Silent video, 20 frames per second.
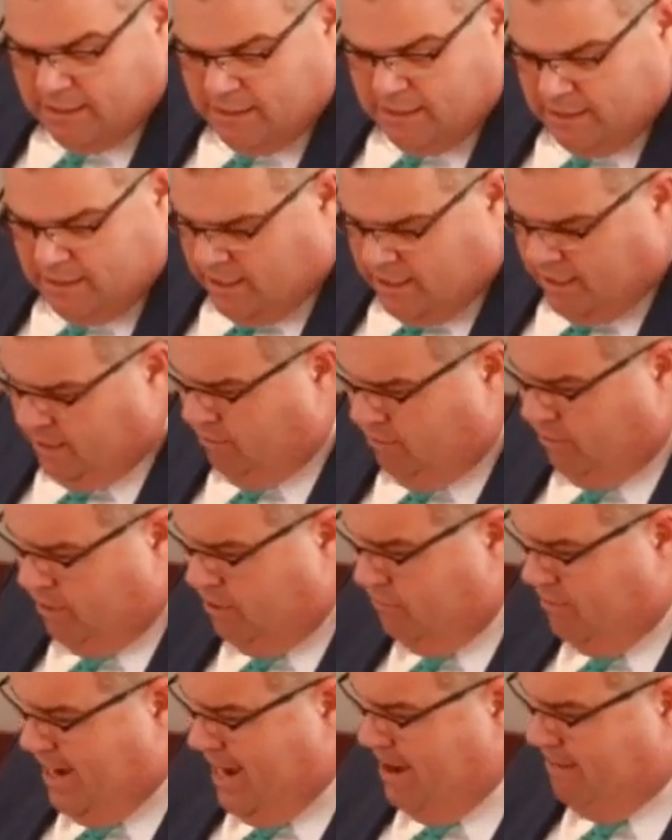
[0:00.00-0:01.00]
Not only do we
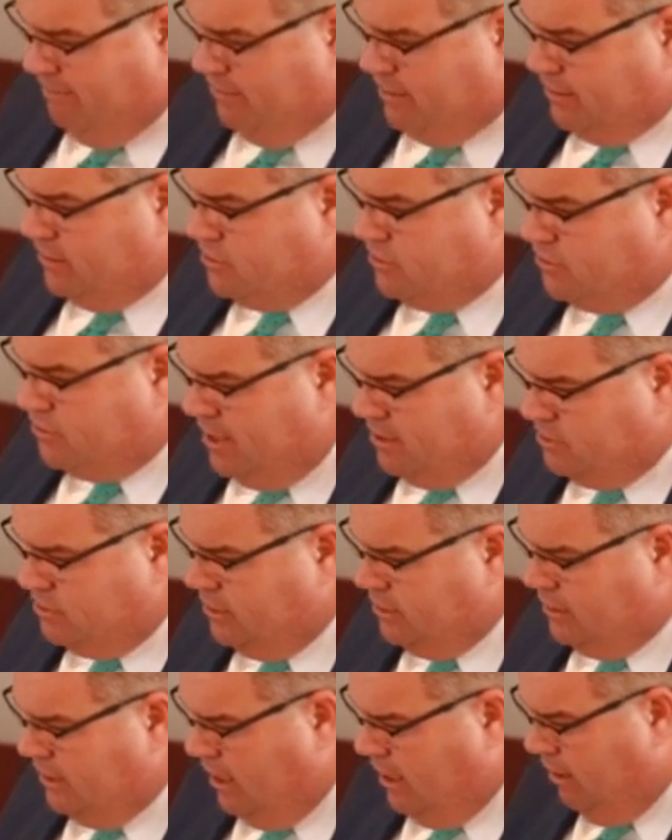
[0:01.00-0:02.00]
have the construction,
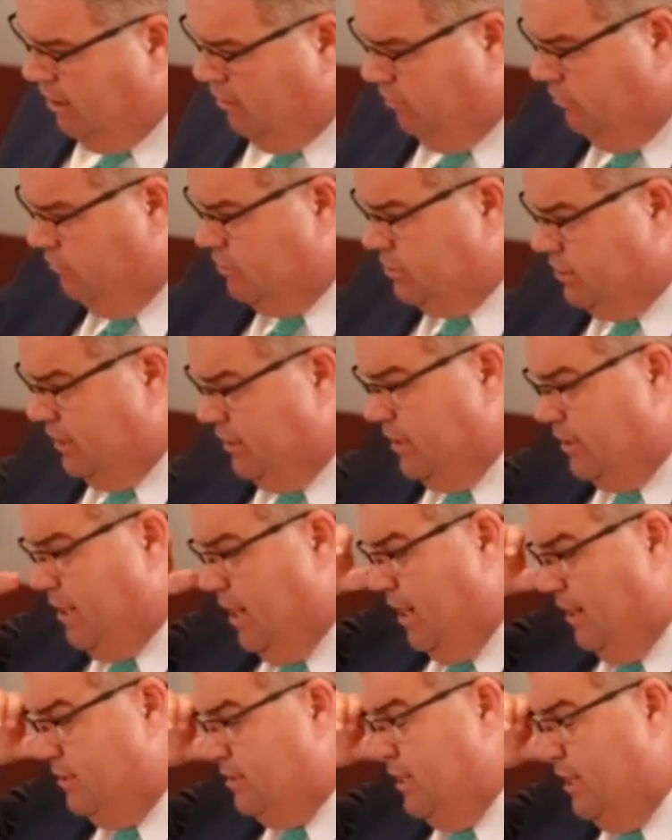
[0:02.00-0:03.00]
not only we see the
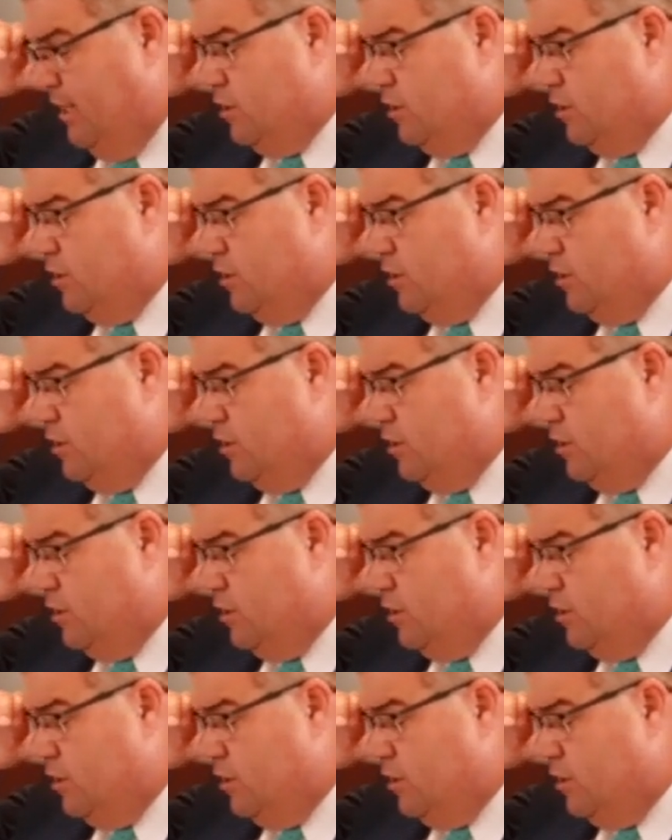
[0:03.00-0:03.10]
contents,